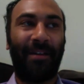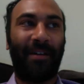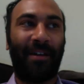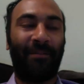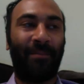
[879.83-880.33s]

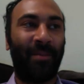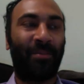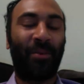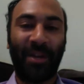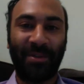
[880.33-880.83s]
I've been
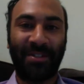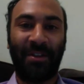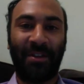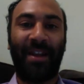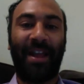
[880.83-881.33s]
pretty
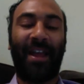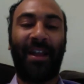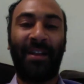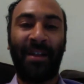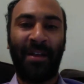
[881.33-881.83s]
resilient
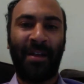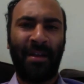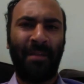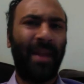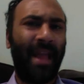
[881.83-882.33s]
and
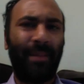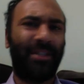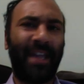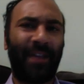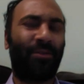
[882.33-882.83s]
been able
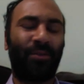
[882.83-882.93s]
to get